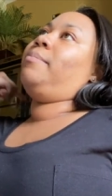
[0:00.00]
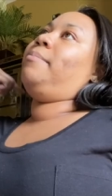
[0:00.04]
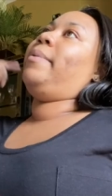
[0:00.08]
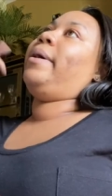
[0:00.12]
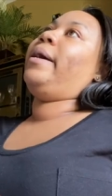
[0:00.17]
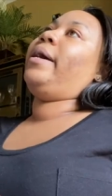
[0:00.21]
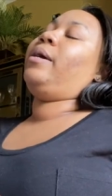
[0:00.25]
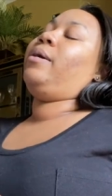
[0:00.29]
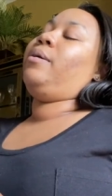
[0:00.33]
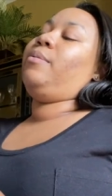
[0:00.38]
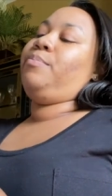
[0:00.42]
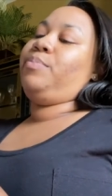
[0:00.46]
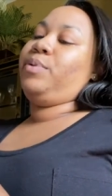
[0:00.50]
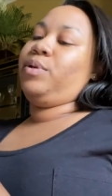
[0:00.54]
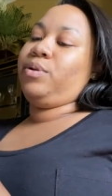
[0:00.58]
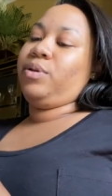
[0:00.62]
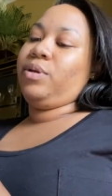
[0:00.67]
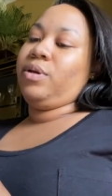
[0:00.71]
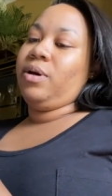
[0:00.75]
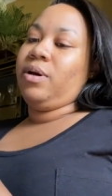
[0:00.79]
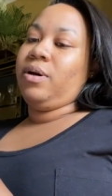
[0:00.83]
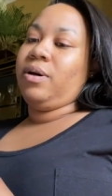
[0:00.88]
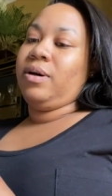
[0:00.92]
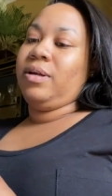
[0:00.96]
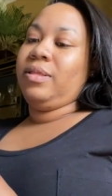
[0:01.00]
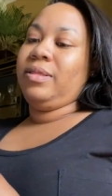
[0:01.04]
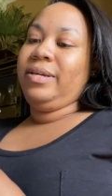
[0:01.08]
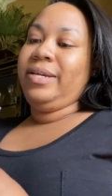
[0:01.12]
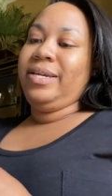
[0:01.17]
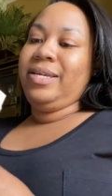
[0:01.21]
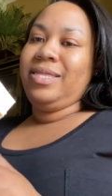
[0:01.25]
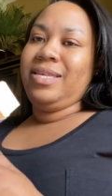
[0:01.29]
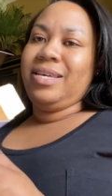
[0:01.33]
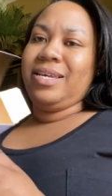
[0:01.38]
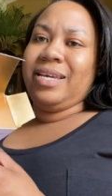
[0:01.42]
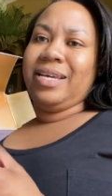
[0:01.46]
my beauty haul. Look
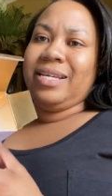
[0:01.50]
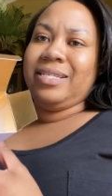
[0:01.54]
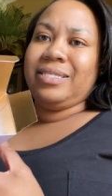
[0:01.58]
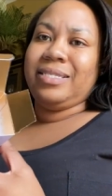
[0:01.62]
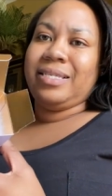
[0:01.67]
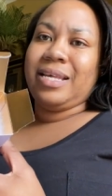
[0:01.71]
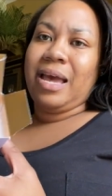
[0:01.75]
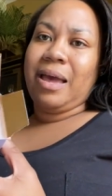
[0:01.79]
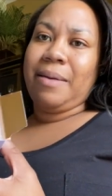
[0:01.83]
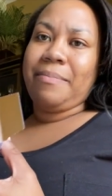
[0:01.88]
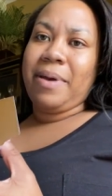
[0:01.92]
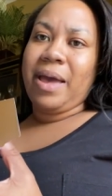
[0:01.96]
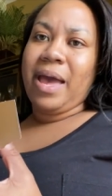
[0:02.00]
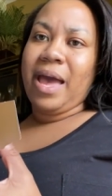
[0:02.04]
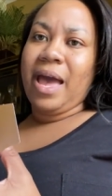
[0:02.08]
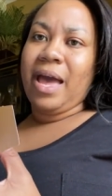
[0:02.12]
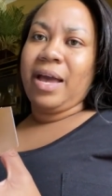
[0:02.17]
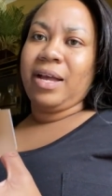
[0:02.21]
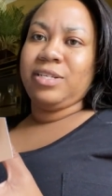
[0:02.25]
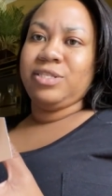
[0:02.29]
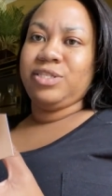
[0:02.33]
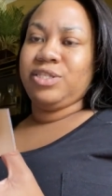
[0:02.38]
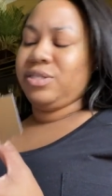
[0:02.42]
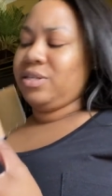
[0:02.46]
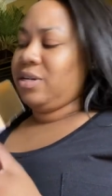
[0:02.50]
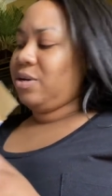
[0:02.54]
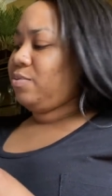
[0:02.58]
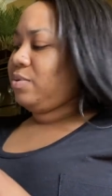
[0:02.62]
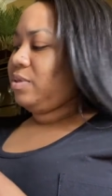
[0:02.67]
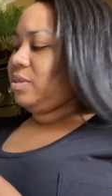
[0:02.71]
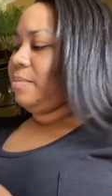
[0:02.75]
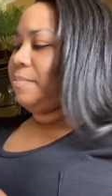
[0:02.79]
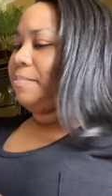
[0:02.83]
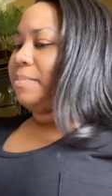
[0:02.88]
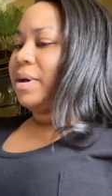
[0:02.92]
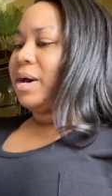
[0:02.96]
at the inside packaging.
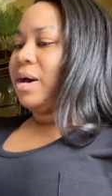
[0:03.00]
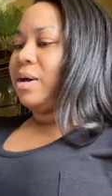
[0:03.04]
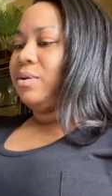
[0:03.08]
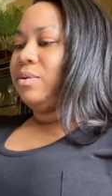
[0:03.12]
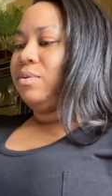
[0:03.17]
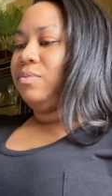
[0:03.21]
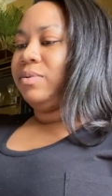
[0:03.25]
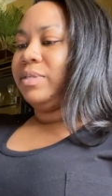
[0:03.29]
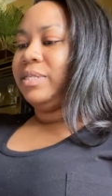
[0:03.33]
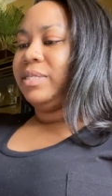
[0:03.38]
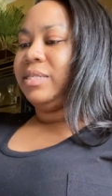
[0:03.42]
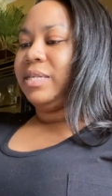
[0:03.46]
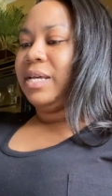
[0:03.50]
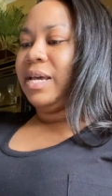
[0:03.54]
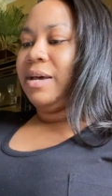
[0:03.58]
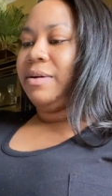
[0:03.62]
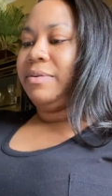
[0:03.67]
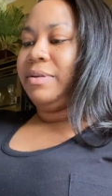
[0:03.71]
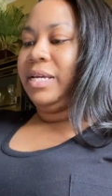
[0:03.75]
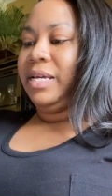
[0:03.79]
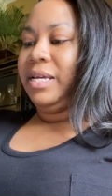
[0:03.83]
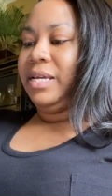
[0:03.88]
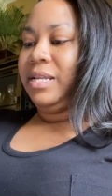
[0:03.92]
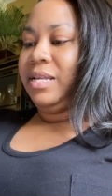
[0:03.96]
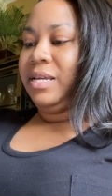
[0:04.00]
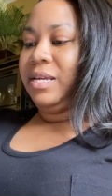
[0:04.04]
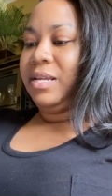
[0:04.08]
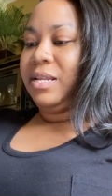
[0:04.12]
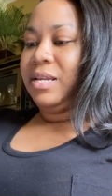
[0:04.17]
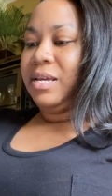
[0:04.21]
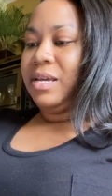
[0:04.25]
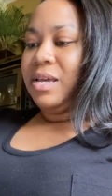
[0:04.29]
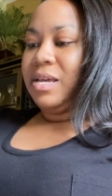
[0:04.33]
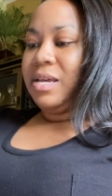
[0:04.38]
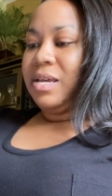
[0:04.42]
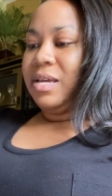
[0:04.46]
When the bottle was down in it,
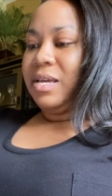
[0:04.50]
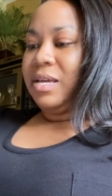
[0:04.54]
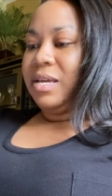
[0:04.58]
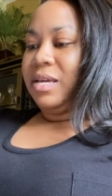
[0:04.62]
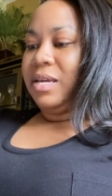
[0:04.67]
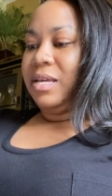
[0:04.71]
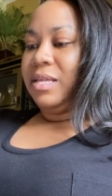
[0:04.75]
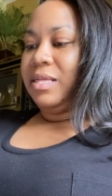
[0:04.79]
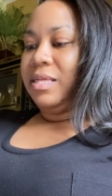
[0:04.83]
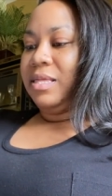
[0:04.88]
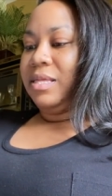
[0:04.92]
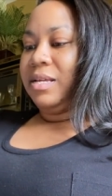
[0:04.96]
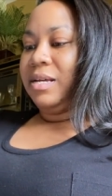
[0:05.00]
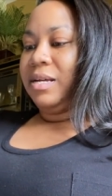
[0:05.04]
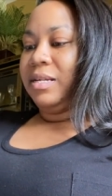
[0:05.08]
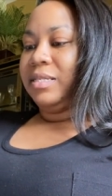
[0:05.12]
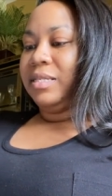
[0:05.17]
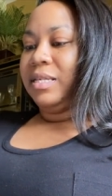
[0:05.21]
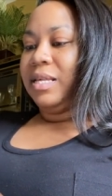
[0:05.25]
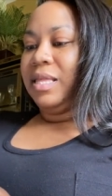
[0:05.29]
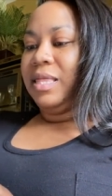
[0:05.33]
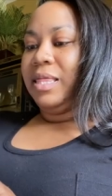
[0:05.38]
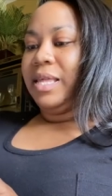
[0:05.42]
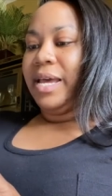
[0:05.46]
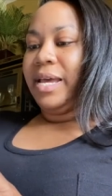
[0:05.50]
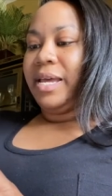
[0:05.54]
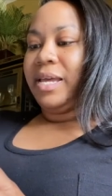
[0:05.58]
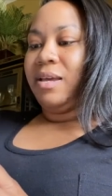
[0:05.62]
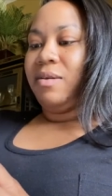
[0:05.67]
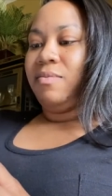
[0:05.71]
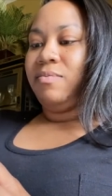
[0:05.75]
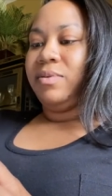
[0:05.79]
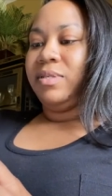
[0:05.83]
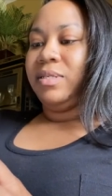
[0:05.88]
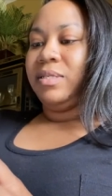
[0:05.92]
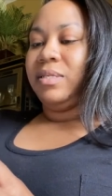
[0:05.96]
it looked like
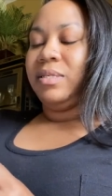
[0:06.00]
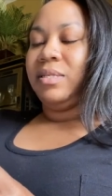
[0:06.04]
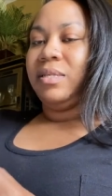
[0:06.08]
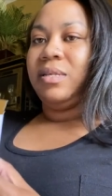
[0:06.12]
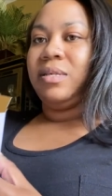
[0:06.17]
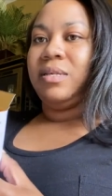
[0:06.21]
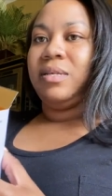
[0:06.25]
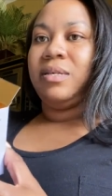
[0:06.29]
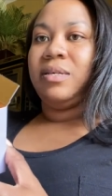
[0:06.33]
it was